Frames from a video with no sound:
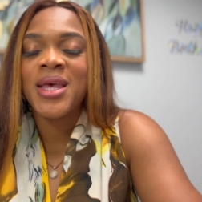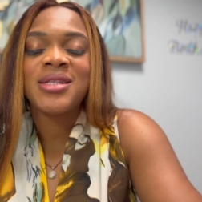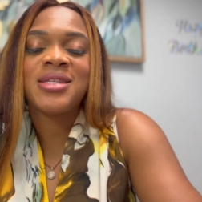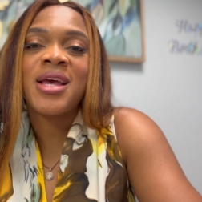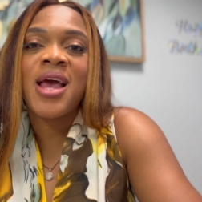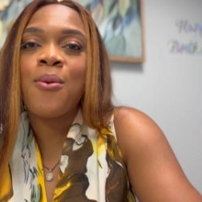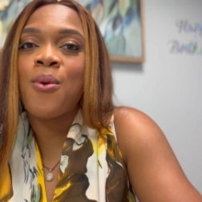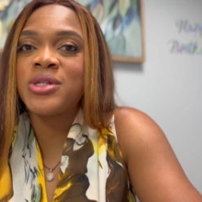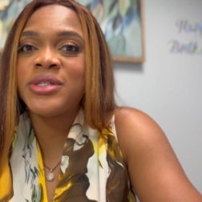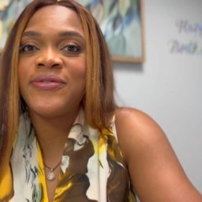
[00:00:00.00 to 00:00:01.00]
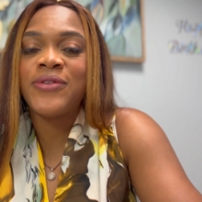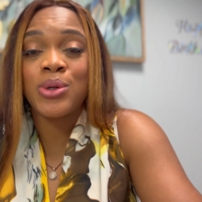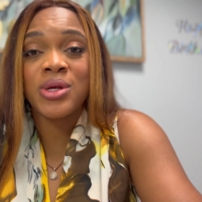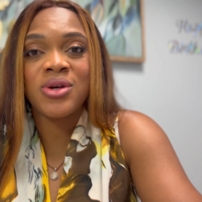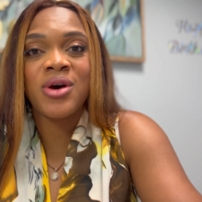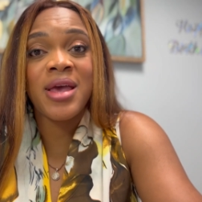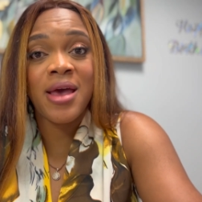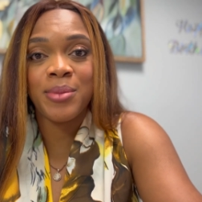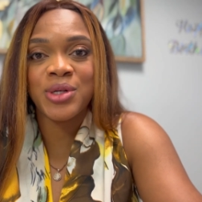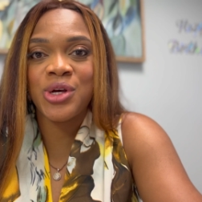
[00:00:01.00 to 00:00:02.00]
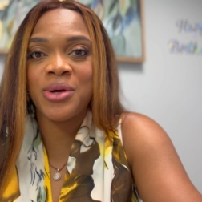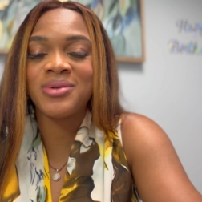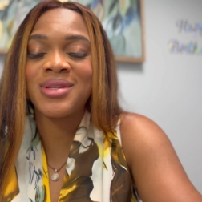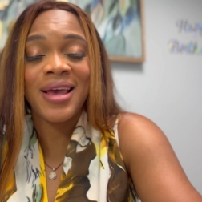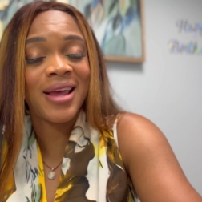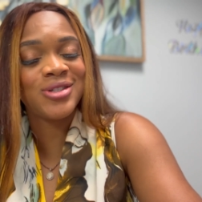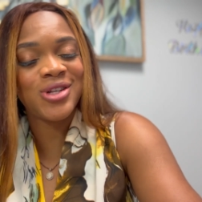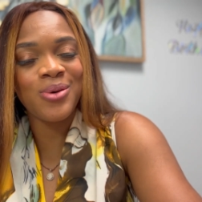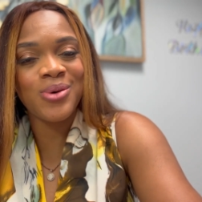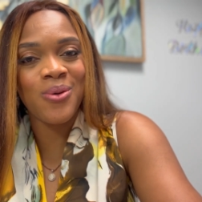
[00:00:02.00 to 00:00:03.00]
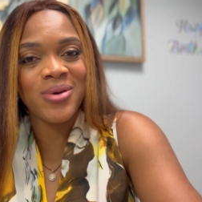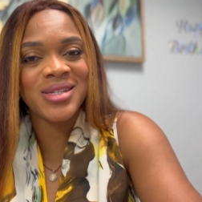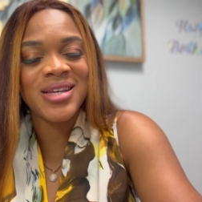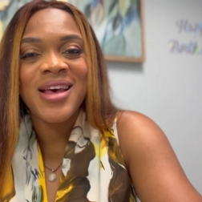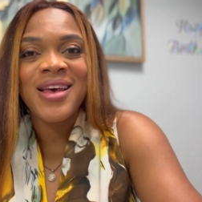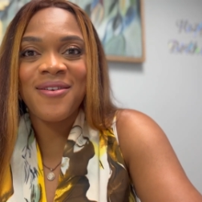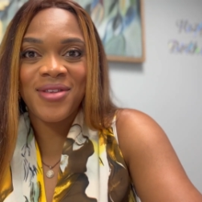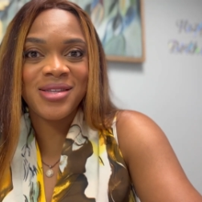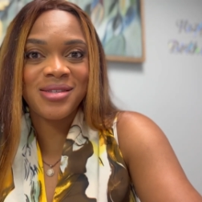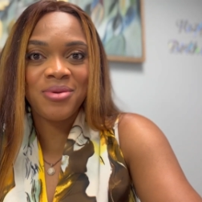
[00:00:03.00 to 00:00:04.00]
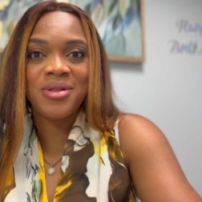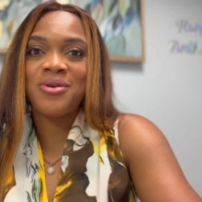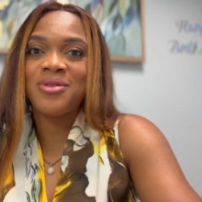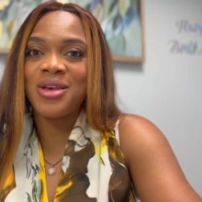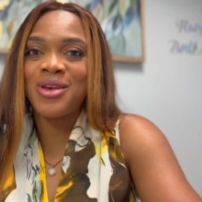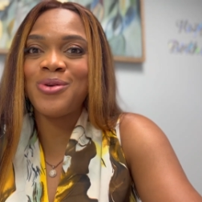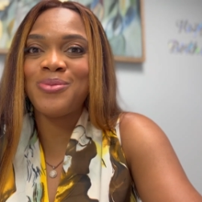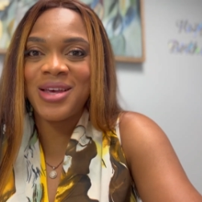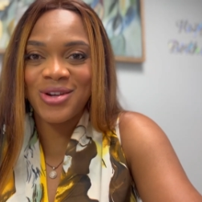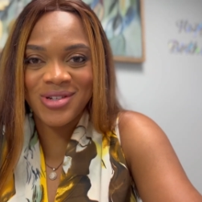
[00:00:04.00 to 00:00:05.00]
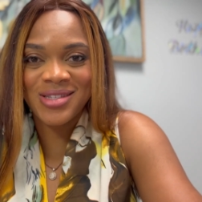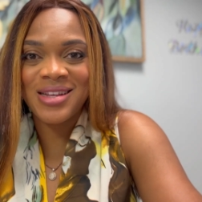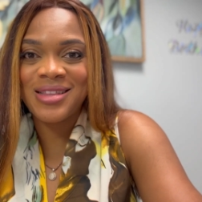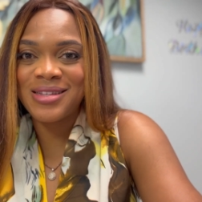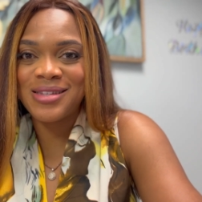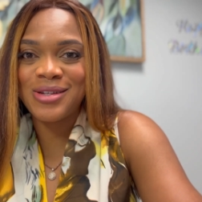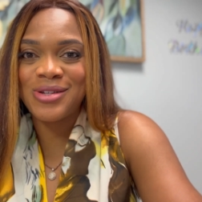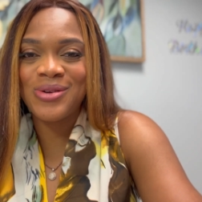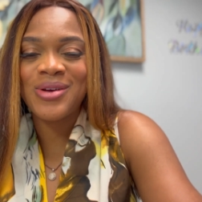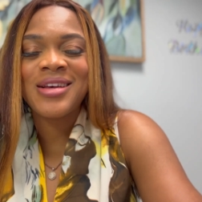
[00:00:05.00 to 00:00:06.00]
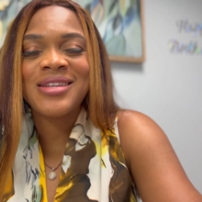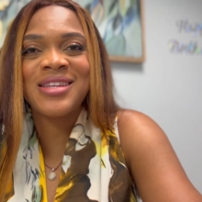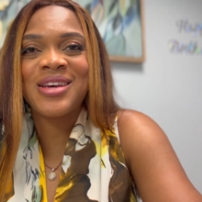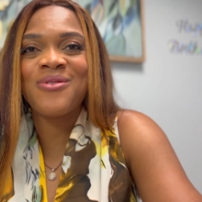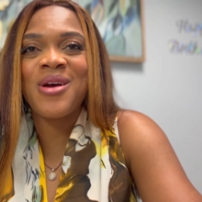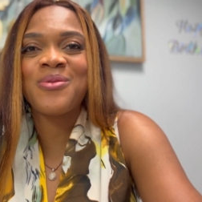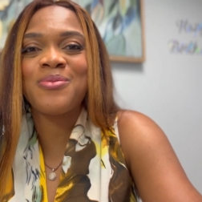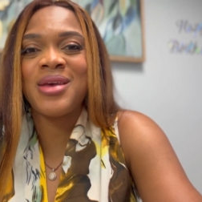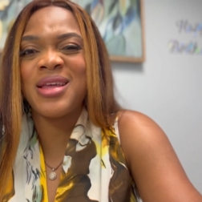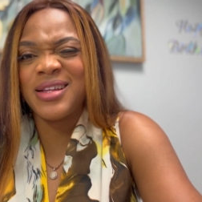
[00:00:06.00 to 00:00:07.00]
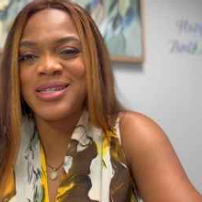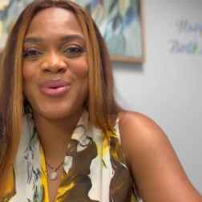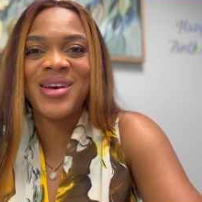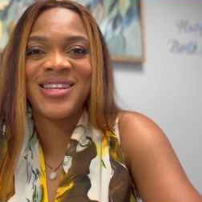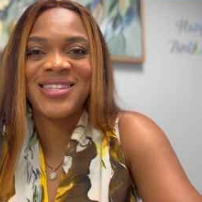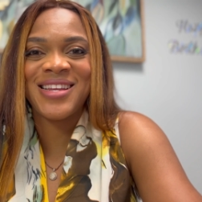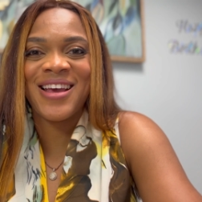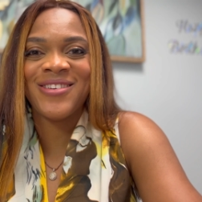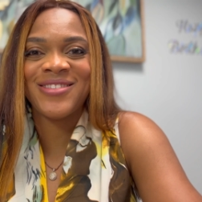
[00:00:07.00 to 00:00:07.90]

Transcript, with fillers: Today, I want to focus on hammer toes and toe corns. If this is something that you think you'd be interested in listening to, stick around with me and let's break this down.